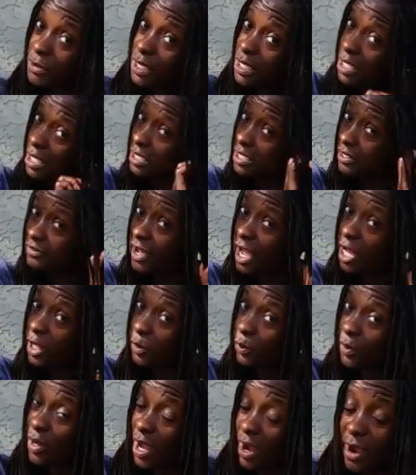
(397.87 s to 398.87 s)
because of
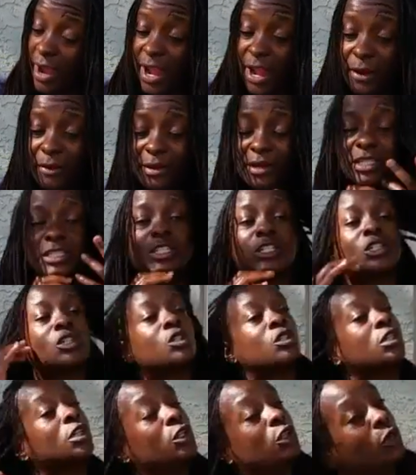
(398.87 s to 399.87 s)
how the way our hair is.
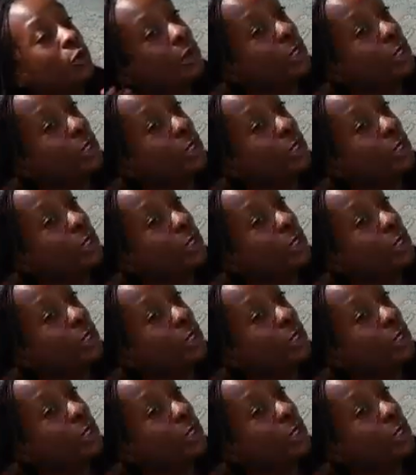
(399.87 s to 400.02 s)
You